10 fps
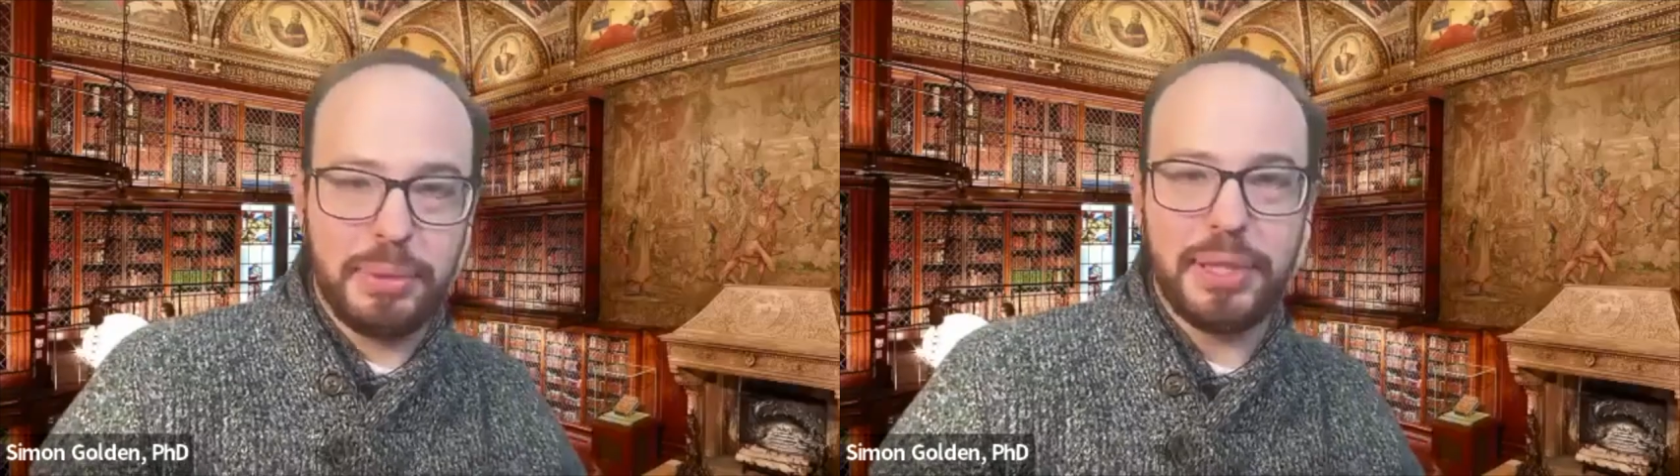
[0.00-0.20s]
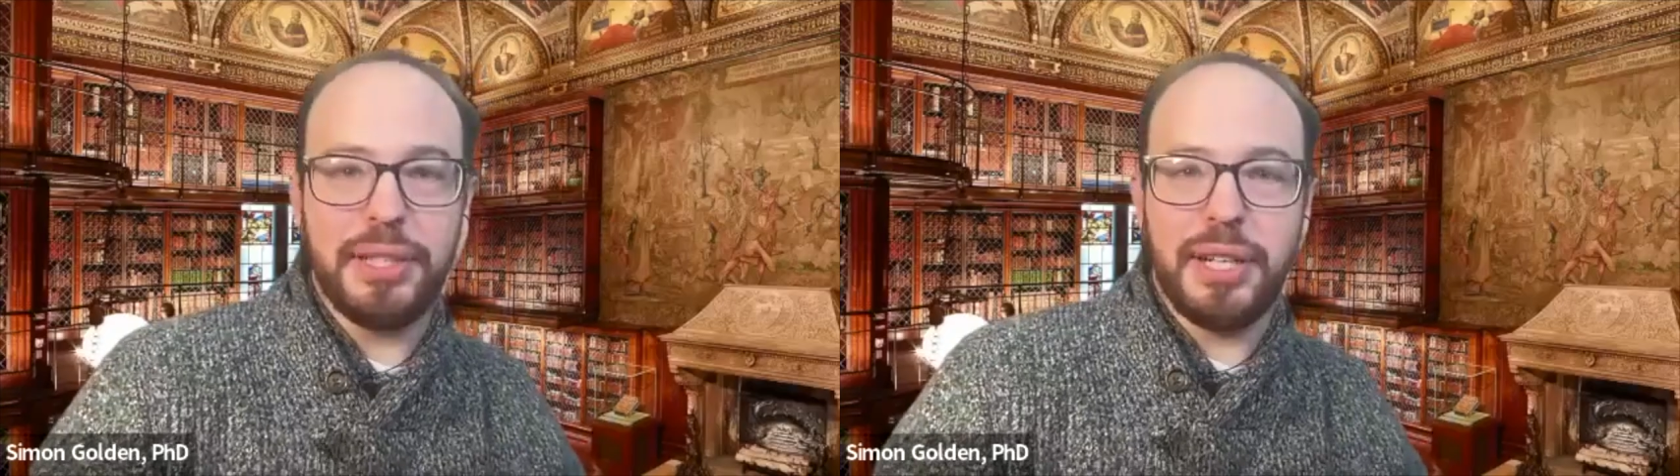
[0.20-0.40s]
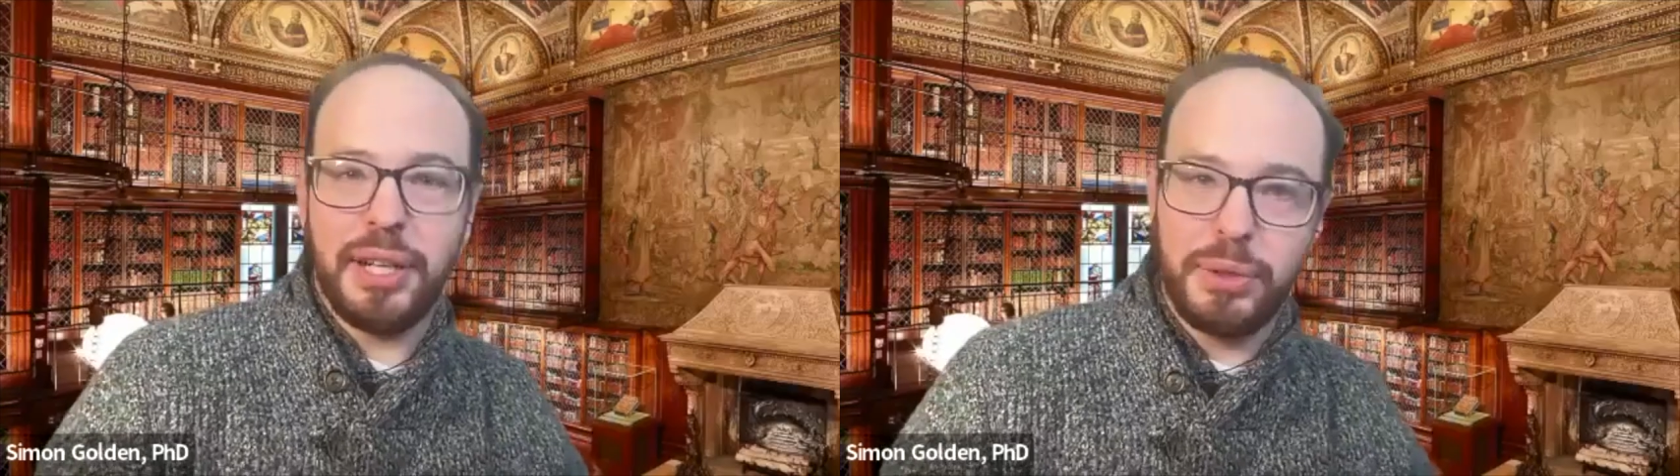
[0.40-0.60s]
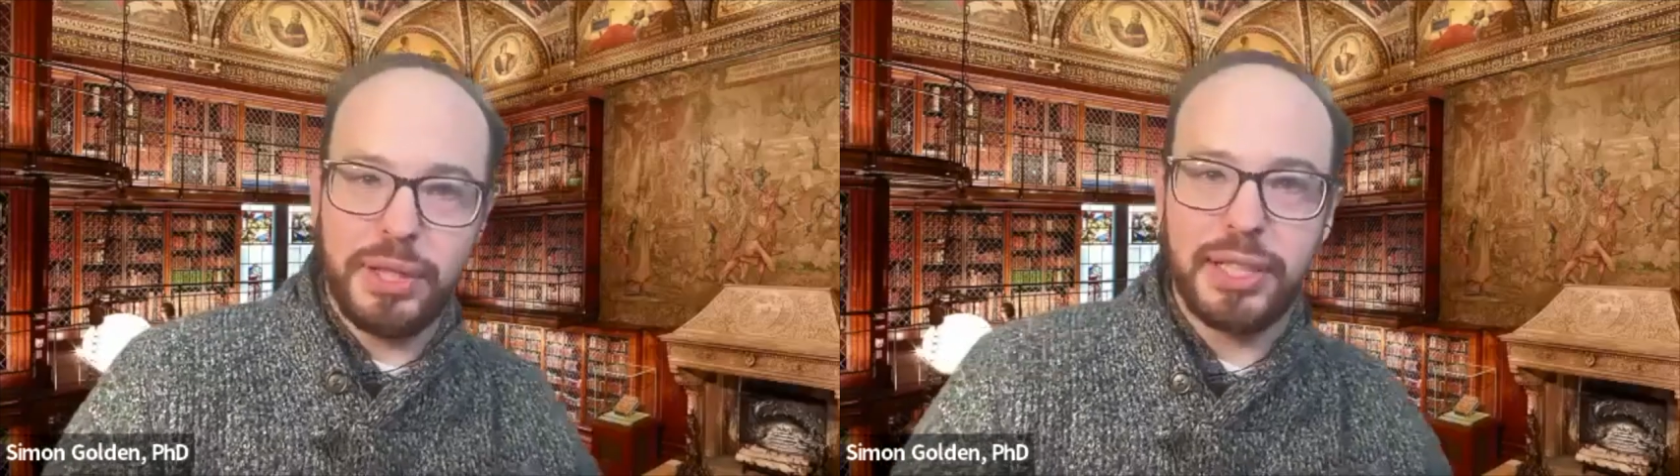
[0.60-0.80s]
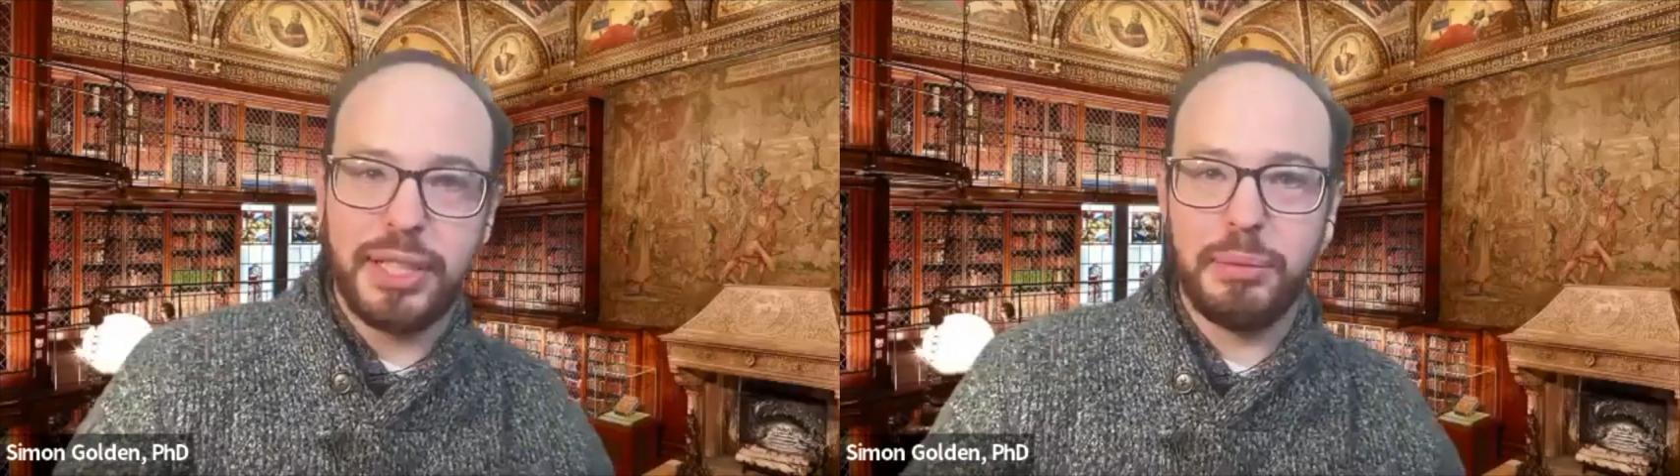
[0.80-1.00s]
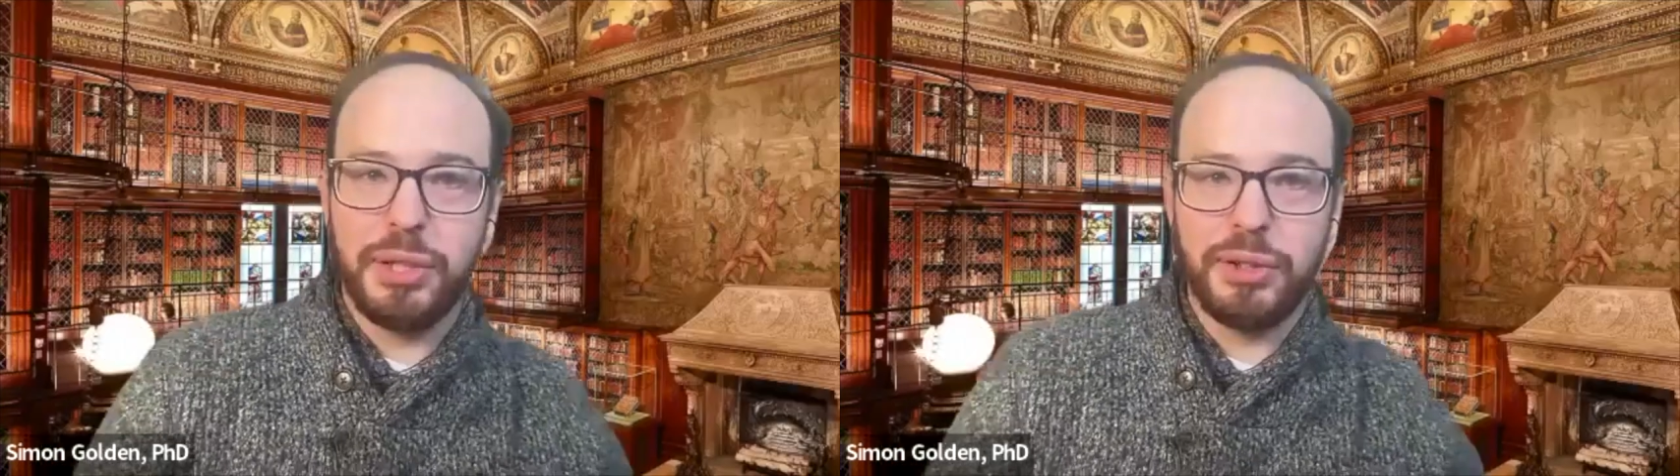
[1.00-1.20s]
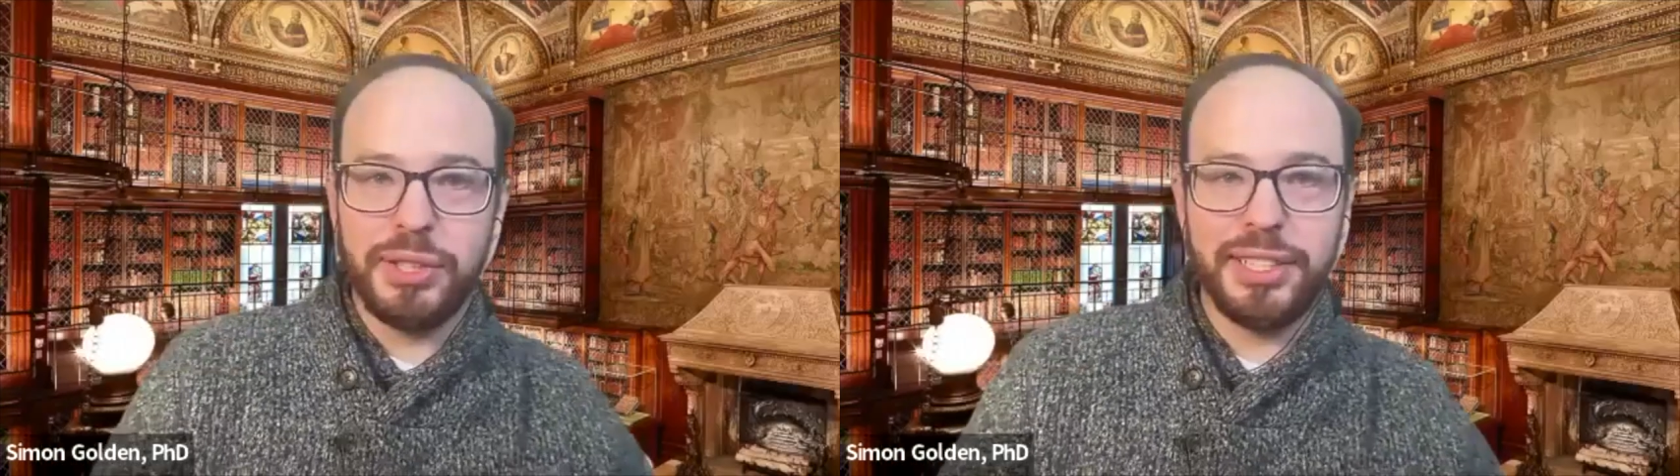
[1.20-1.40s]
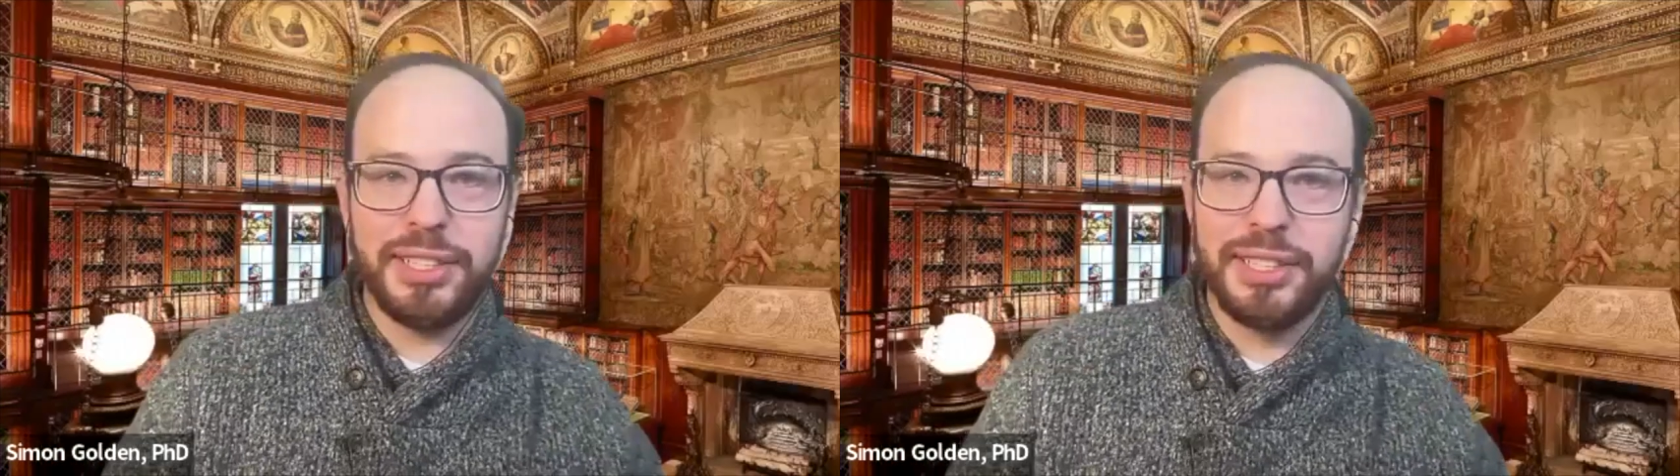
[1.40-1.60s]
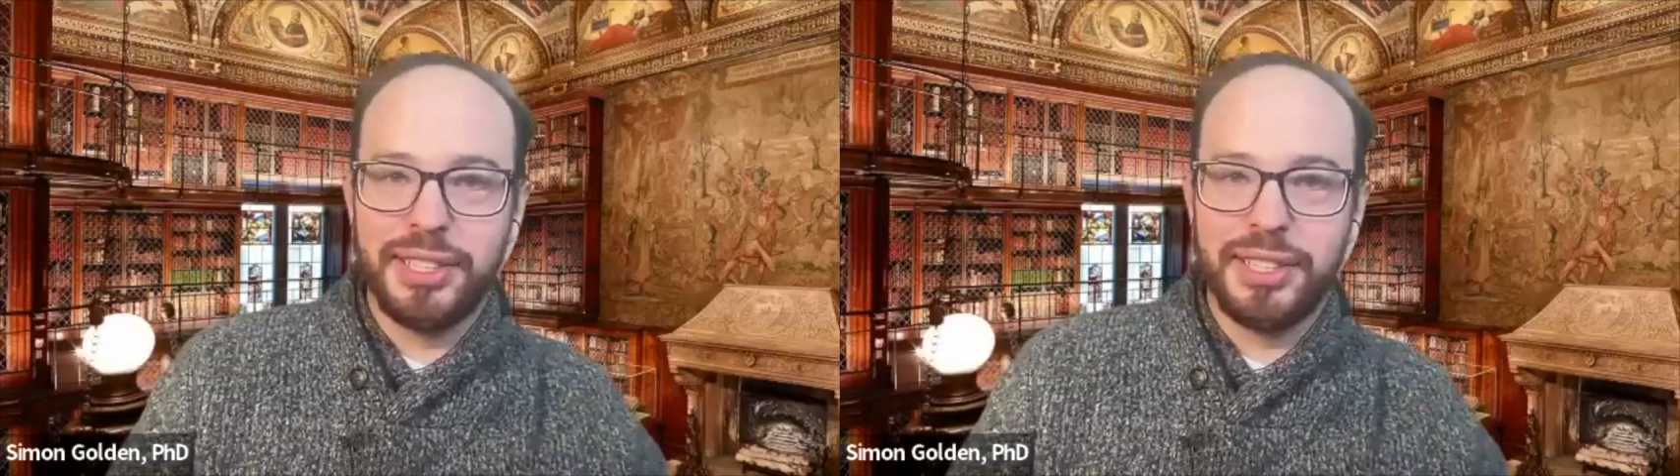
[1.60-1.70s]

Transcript: but I want to keep going.